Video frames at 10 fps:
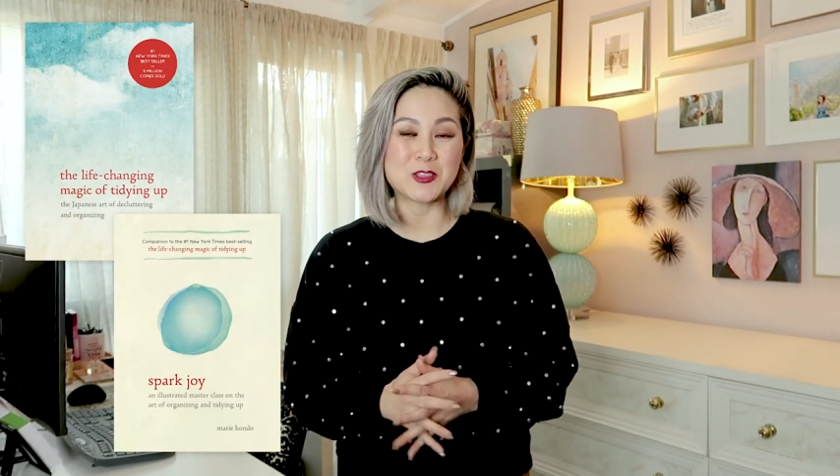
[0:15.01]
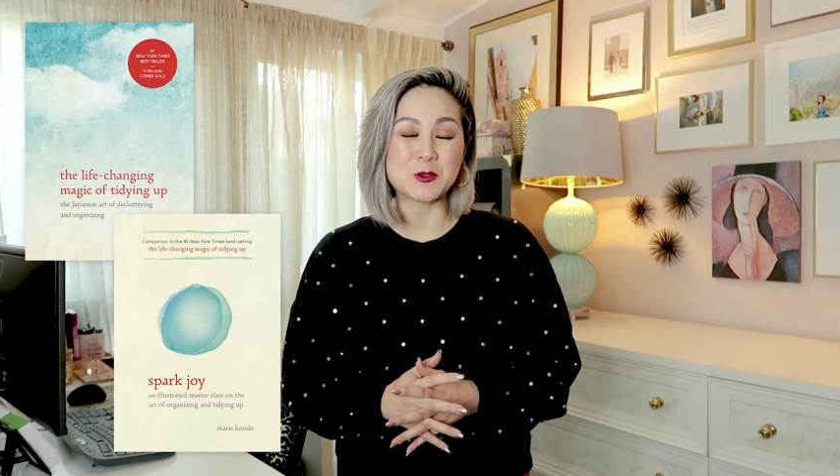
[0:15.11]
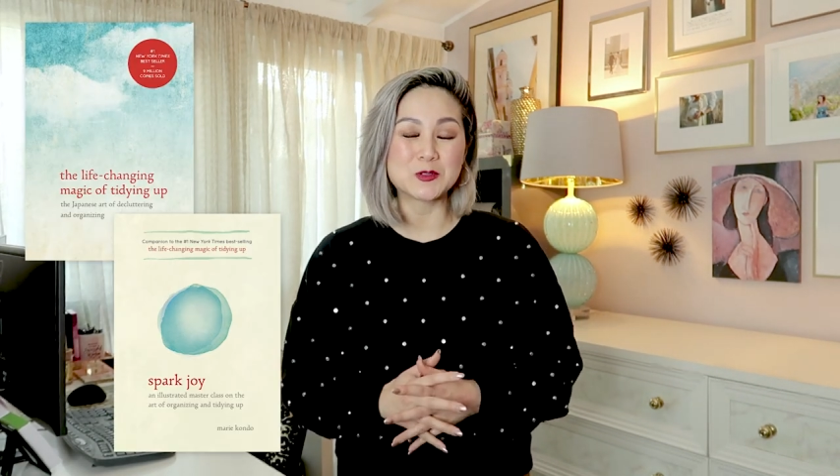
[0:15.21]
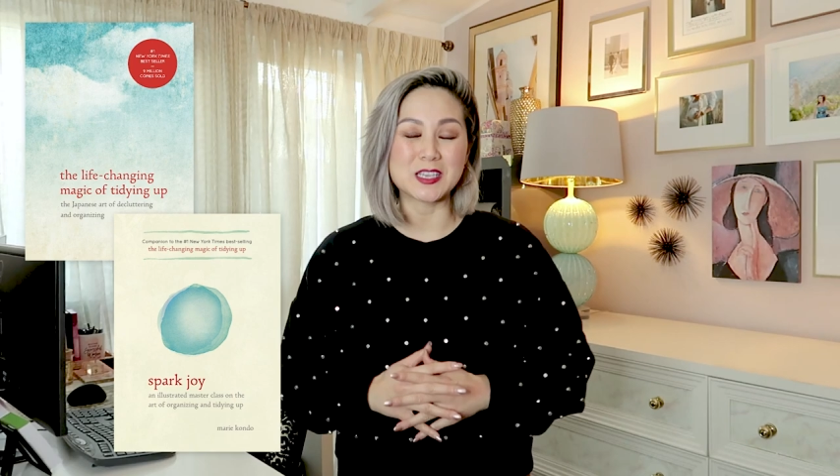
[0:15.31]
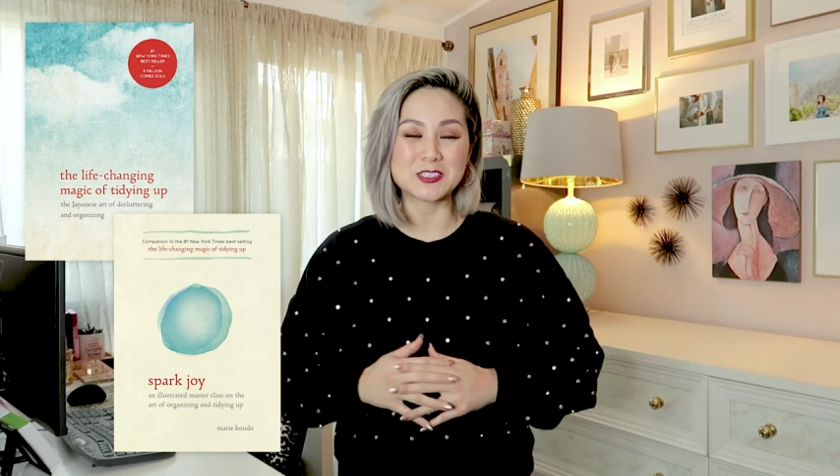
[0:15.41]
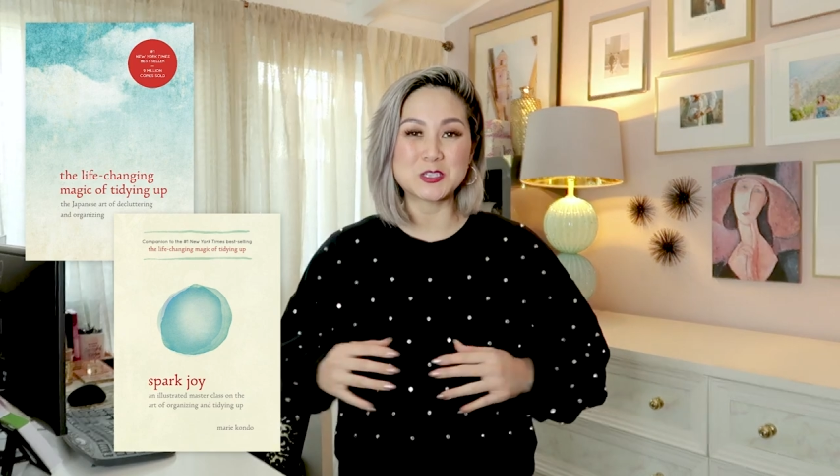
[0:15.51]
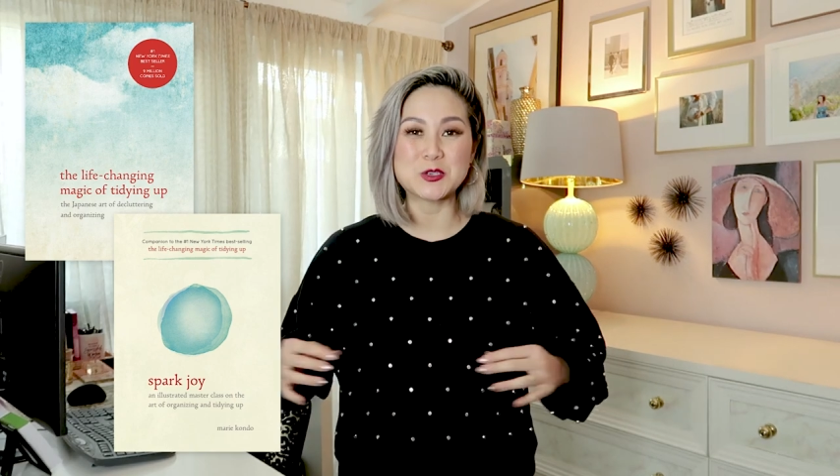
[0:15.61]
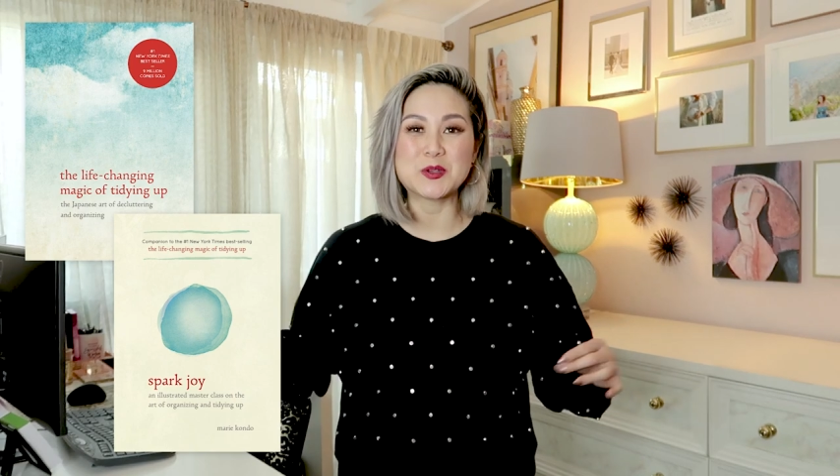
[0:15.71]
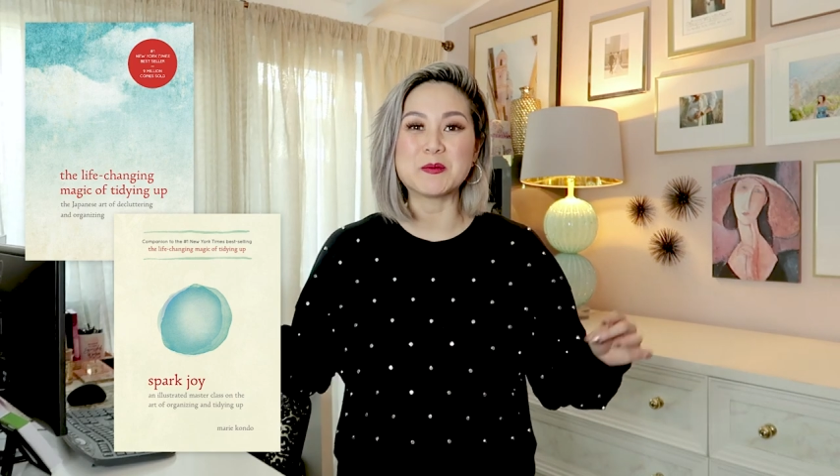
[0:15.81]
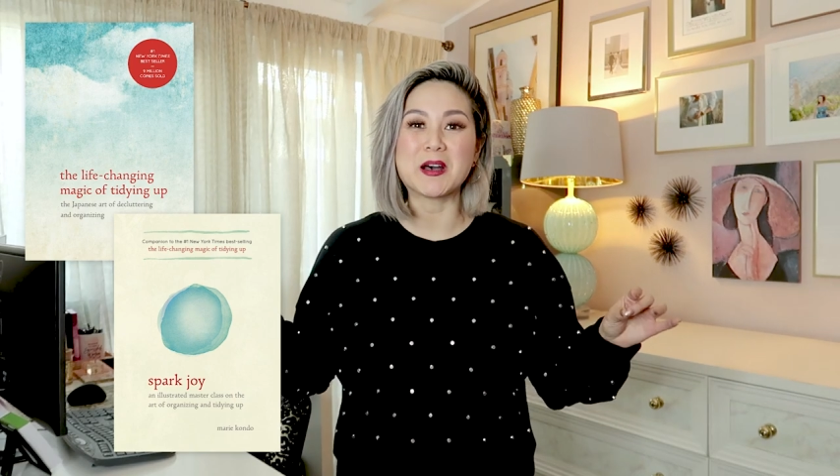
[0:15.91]
those
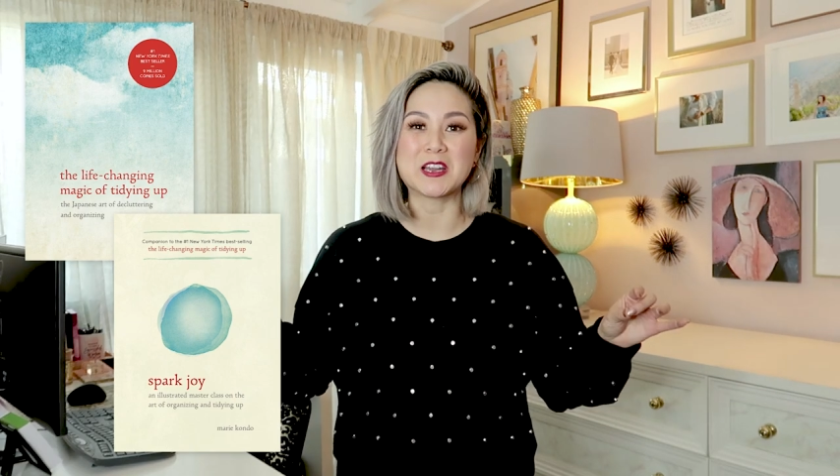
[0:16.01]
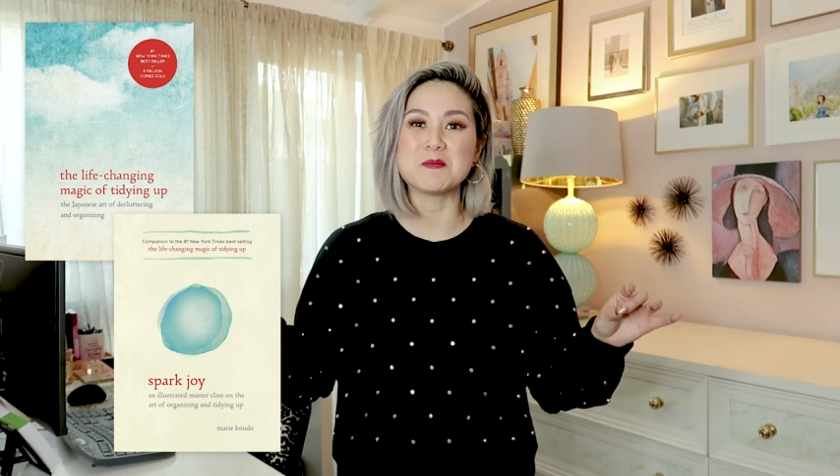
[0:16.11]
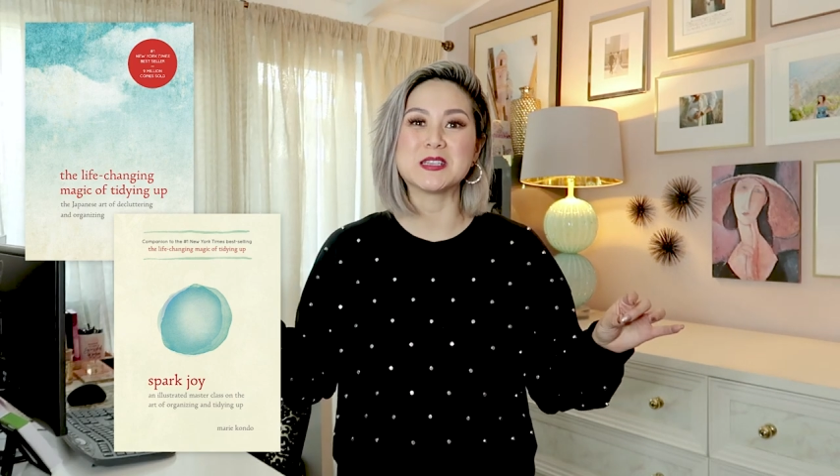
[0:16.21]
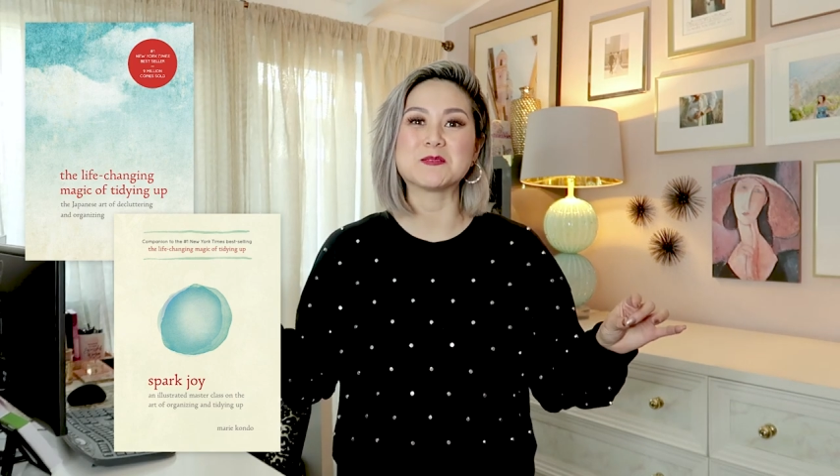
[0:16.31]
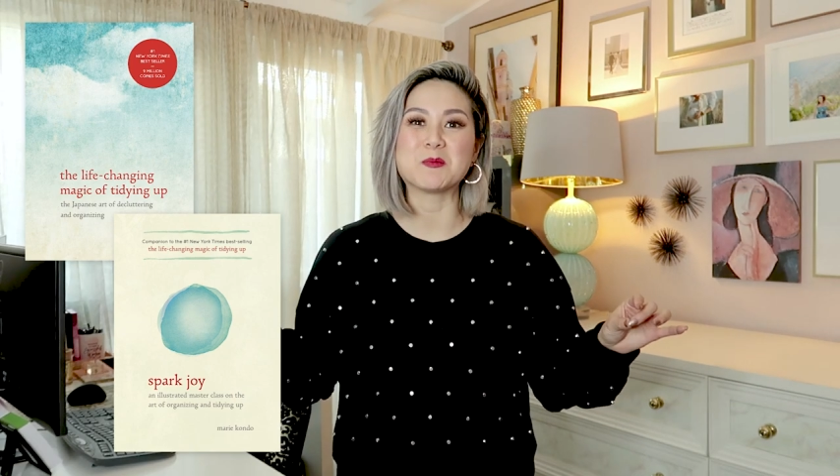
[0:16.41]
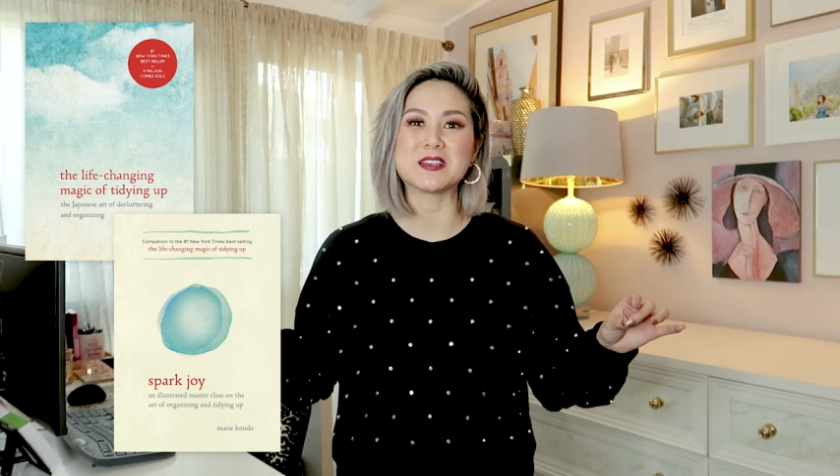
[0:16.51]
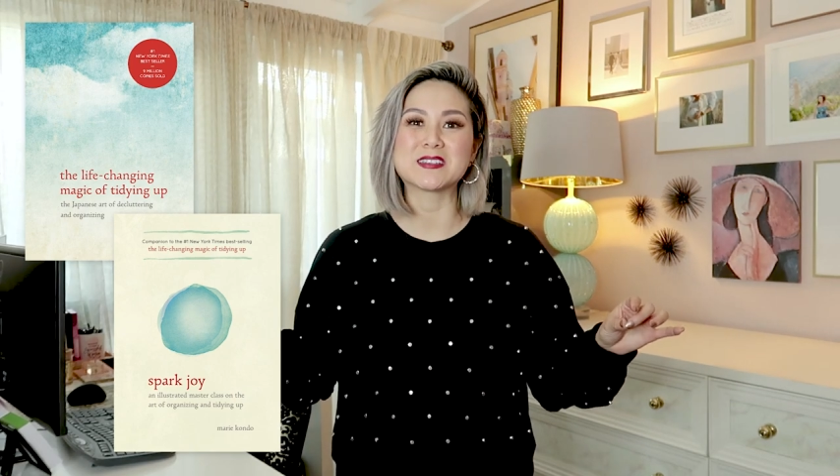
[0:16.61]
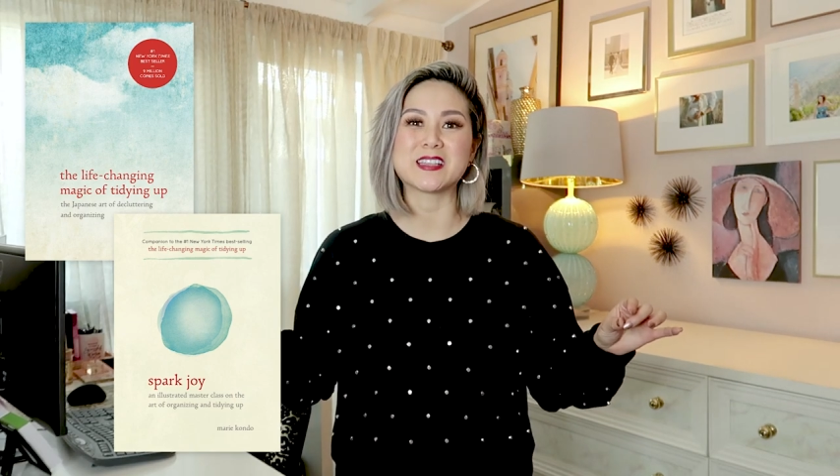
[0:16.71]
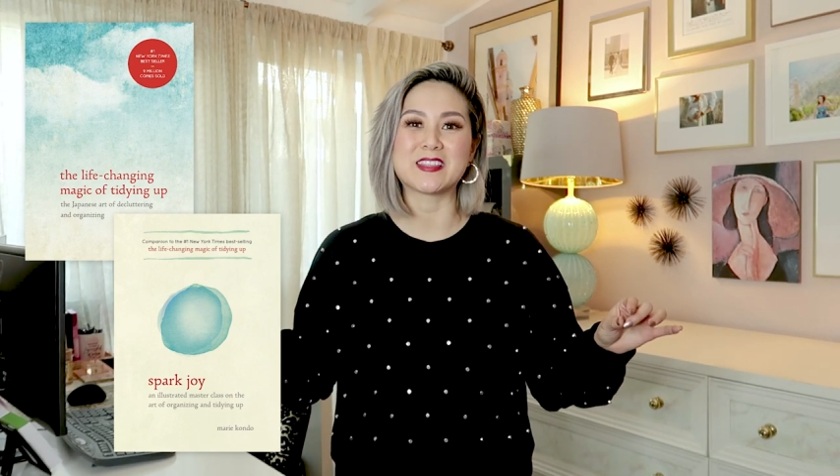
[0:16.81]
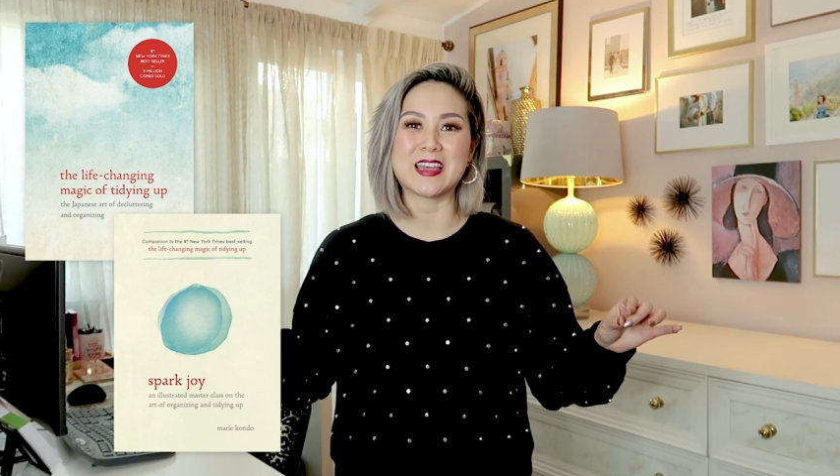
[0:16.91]
two eponymous
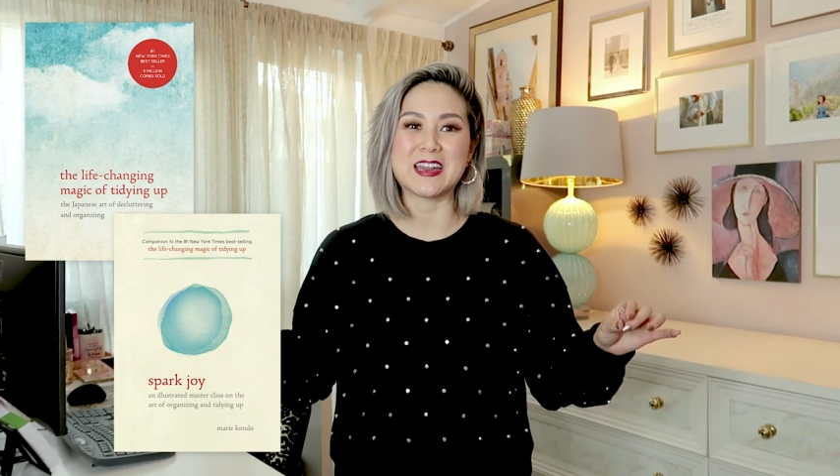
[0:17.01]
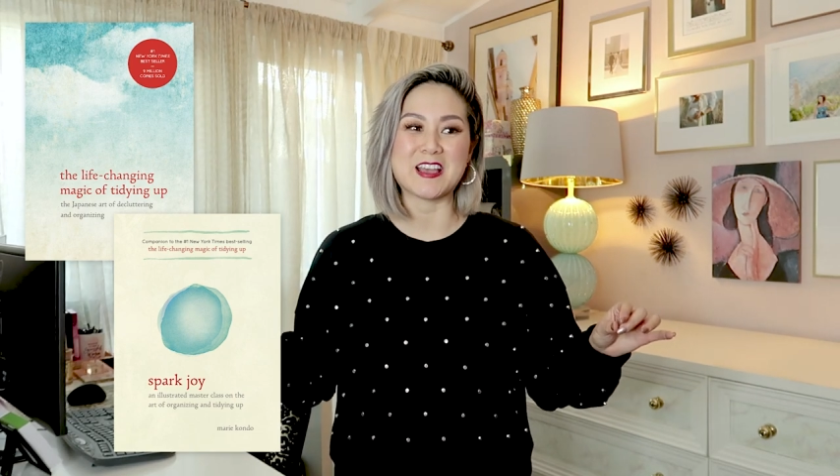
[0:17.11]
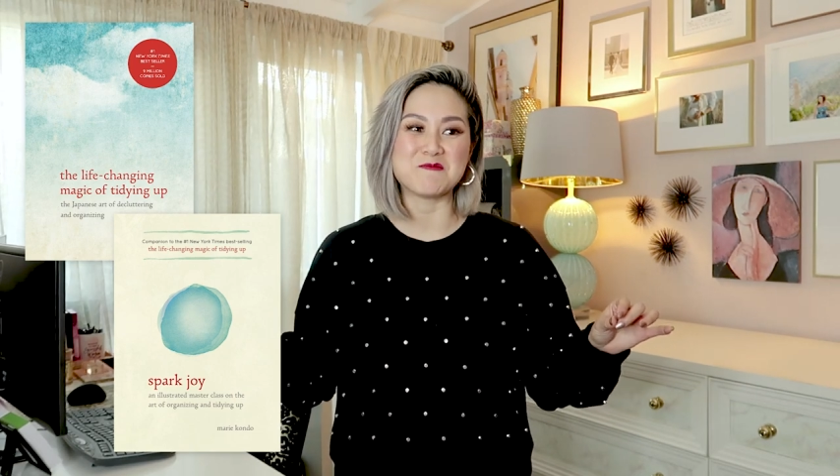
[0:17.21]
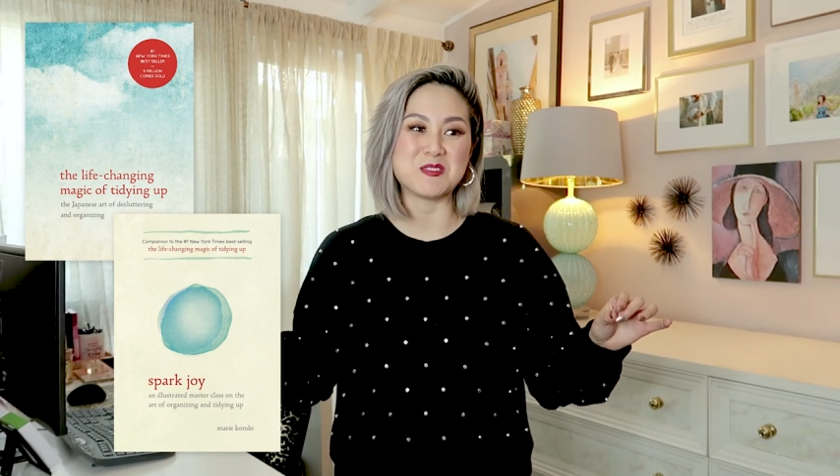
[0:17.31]
books that have